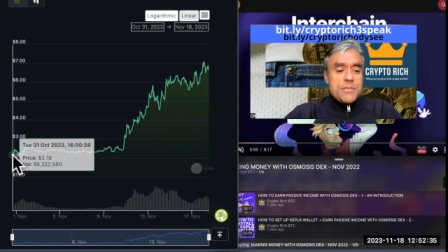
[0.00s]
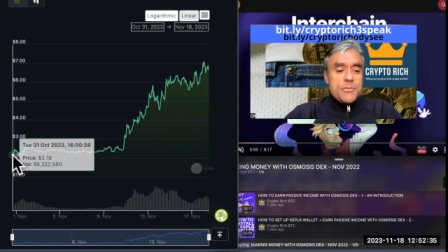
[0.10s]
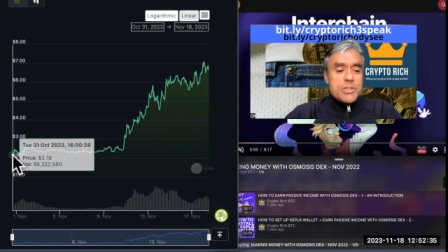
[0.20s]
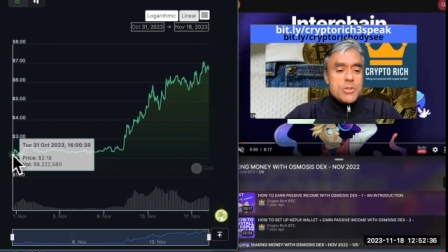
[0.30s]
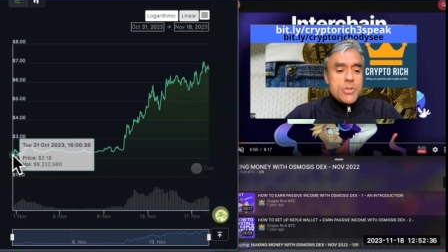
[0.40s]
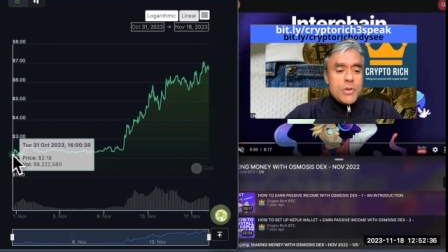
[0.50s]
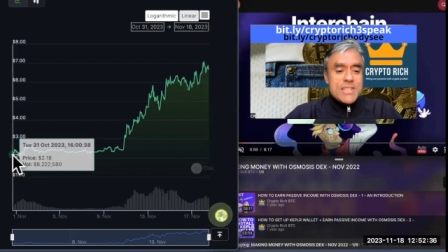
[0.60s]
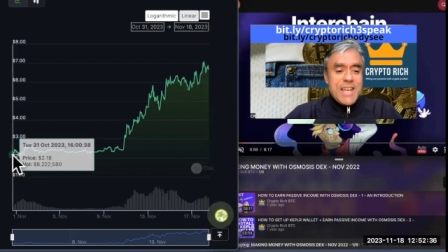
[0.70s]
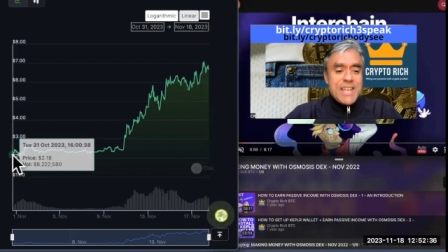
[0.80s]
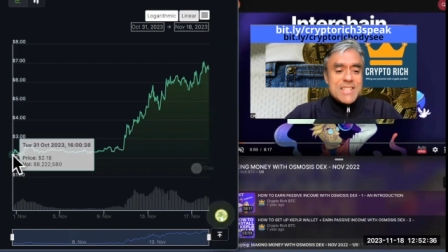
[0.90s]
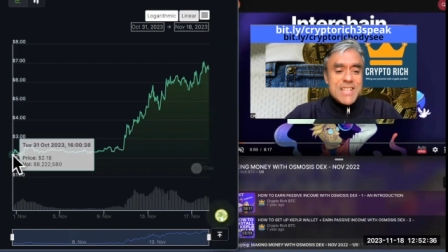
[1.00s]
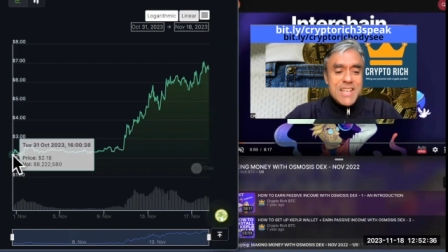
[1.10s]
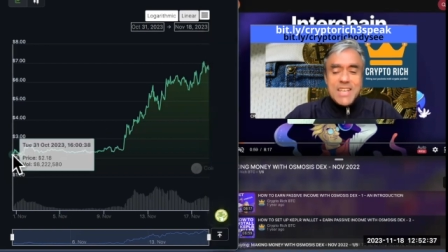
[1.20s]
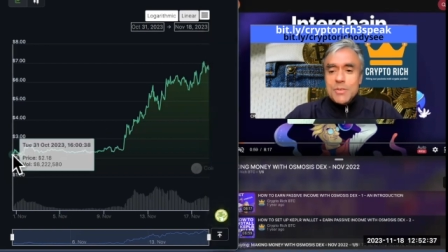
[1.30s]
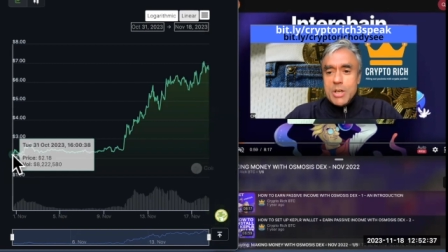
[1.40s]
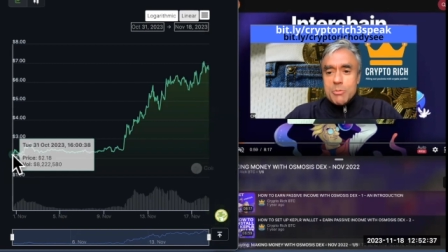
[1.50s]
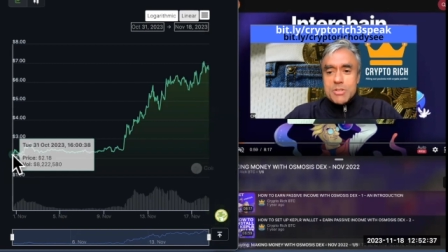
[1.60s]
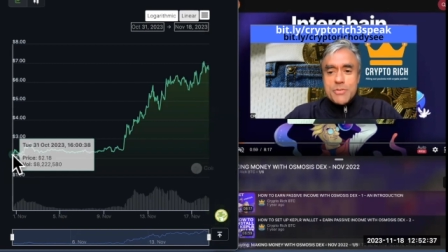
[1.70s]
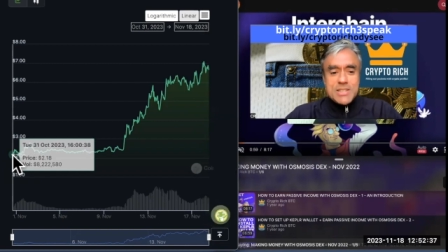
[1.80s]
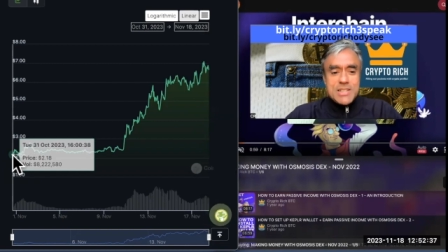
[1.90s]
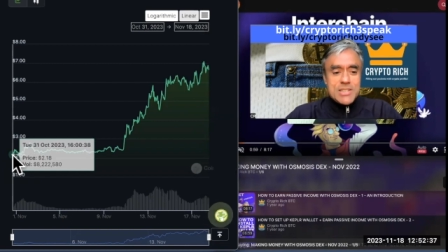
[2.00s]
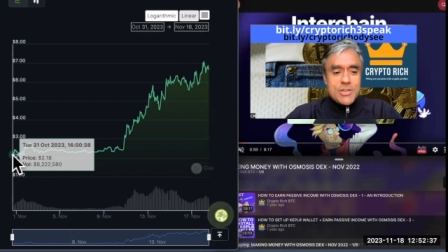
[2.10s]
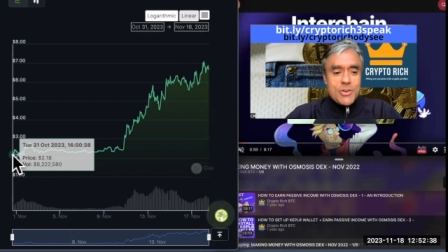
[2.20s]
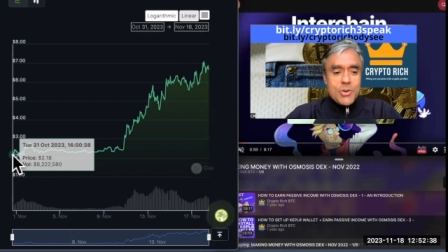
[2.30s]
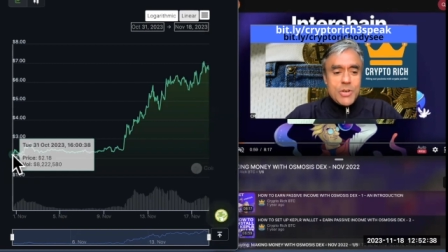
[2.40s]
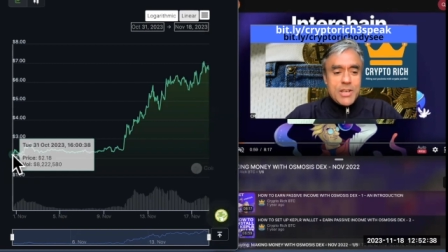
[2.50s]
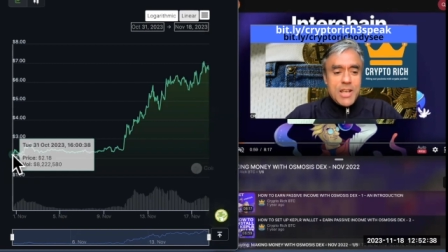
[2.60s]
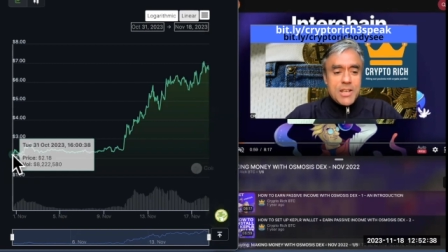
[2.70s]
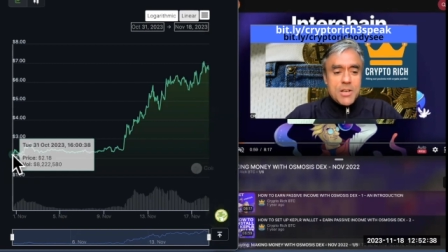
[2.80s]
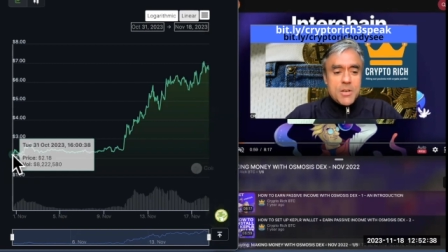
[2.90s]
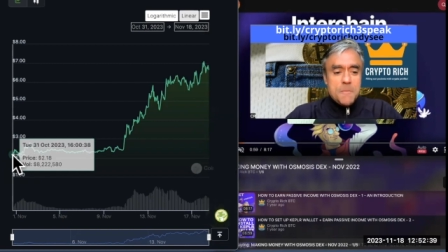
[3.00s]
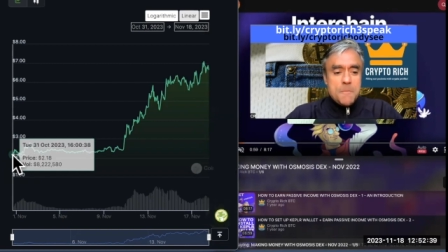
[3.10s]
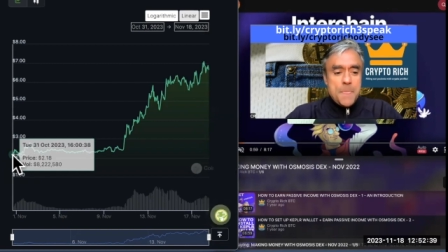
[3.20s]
for $2.18 when it was first listed on CoinGecko,